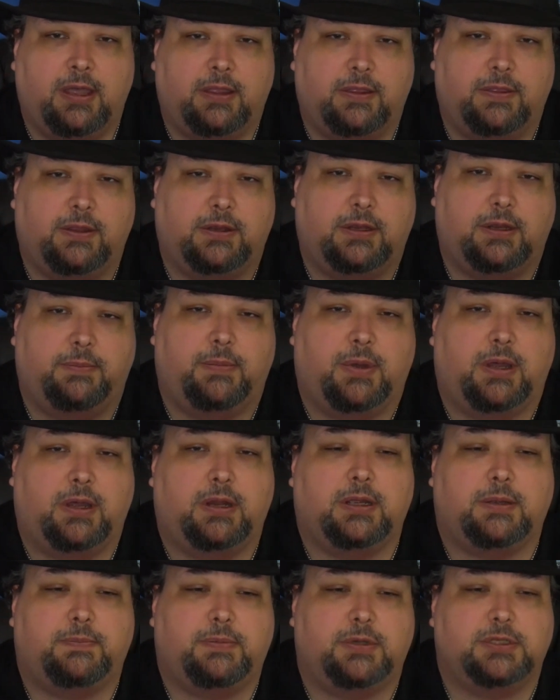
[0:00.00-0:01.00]
the
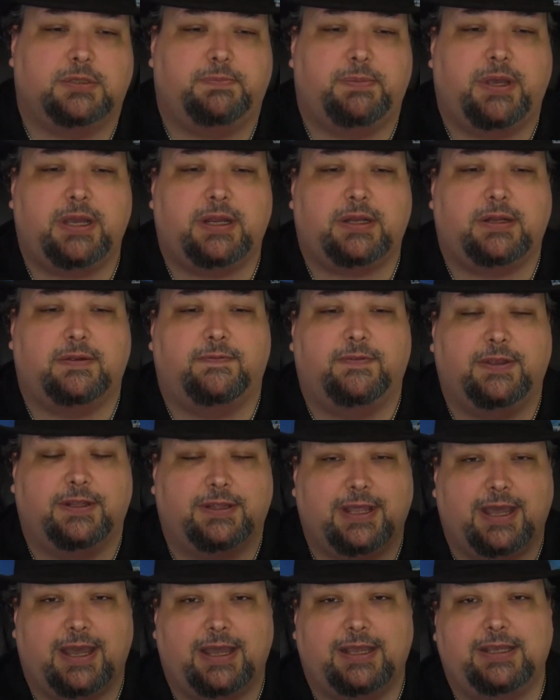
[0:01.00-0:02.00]
demonic perspective that
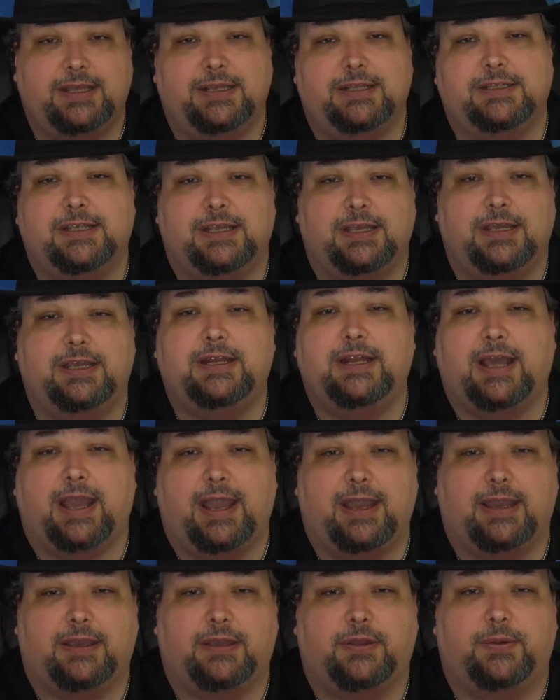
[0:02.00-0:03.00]
that is
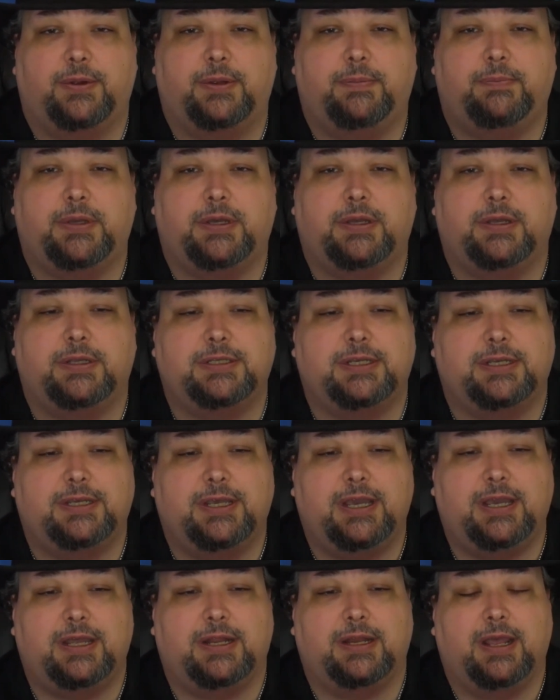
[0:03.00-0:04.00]
inaccurate because,
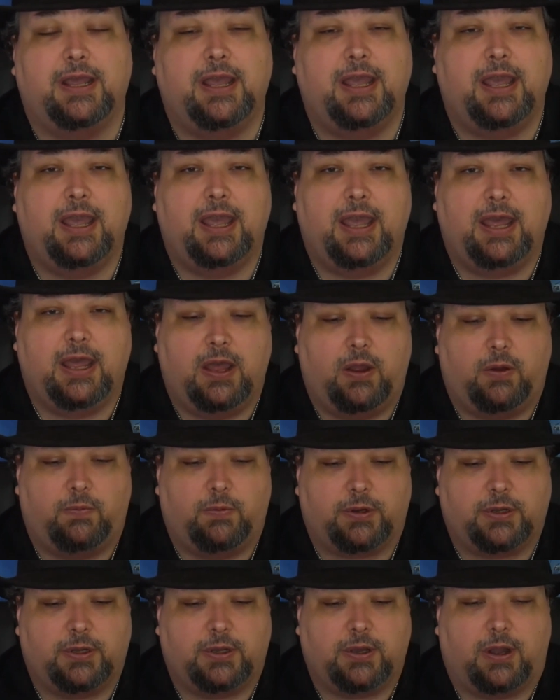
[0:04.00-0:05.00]
again,
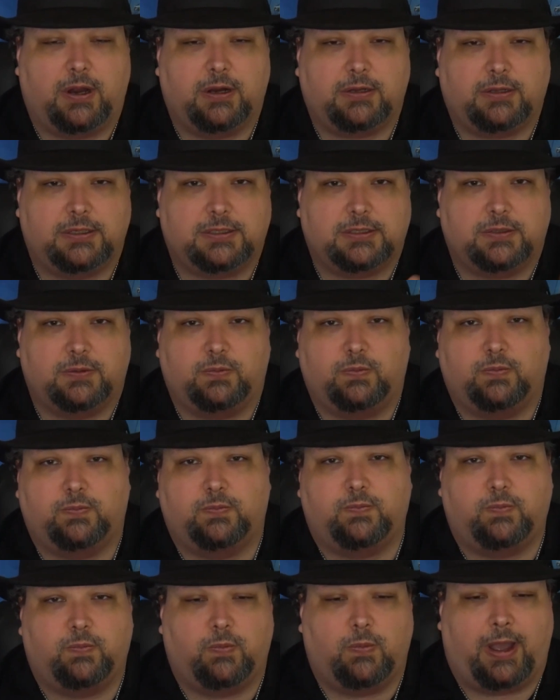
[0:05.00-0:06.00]
regardless of
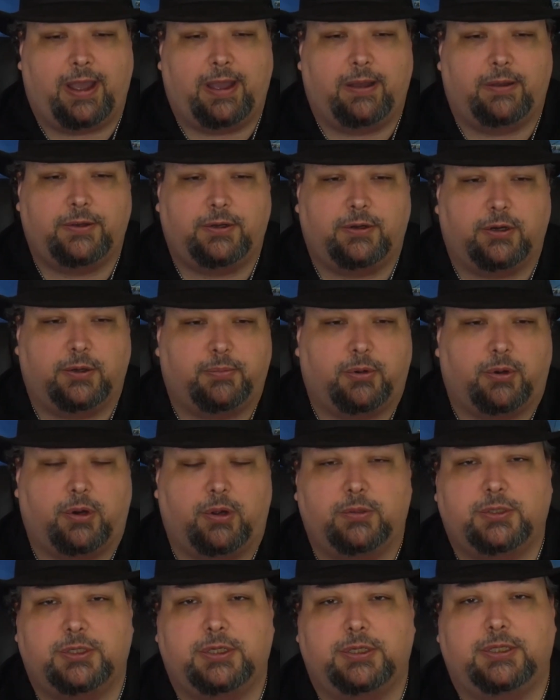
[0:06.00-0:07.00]
how you're
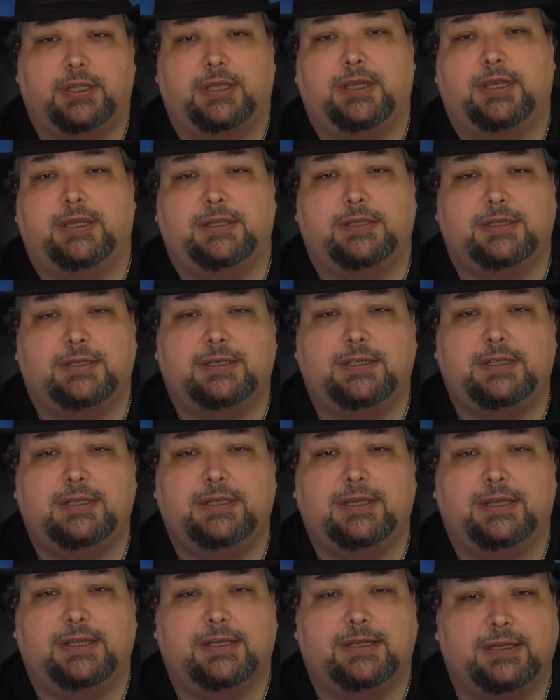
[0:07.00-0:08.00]
approaching the
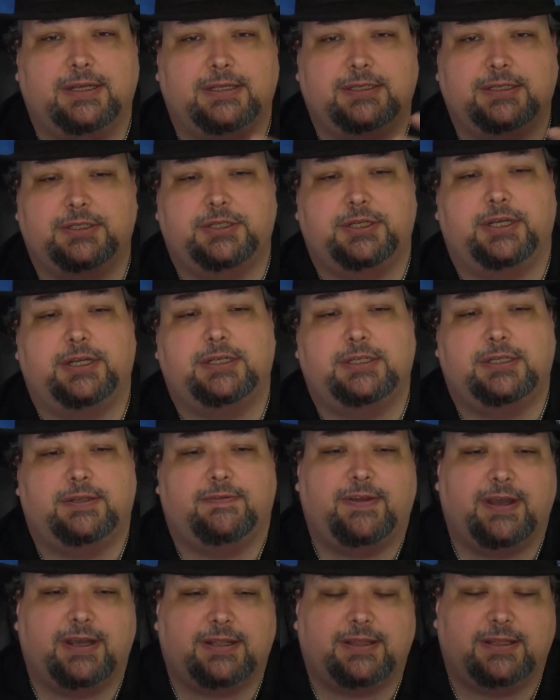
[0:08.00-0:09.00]
entity, it doesn't change the
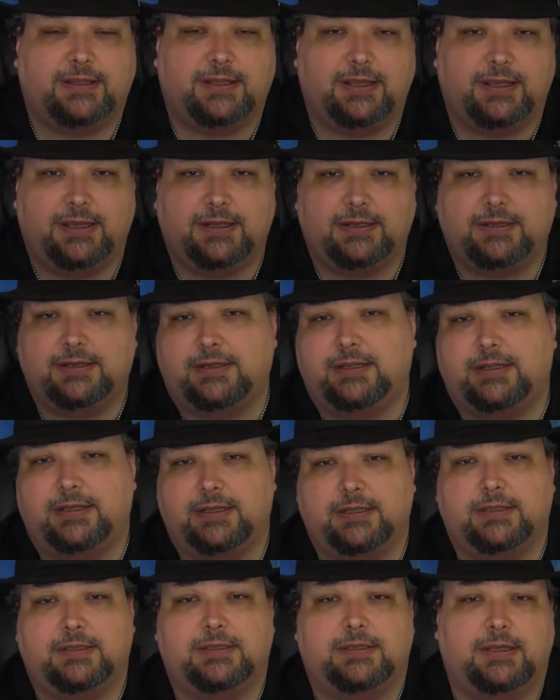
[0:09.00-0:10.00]
fact that the entity
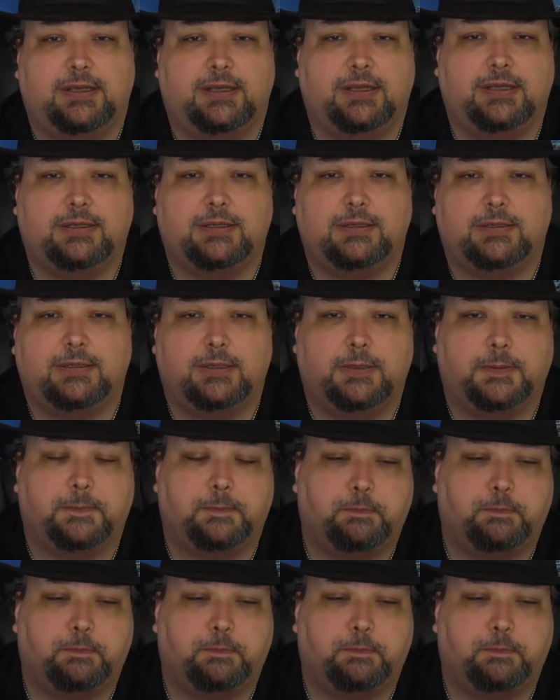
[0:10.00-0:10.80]
is the entity.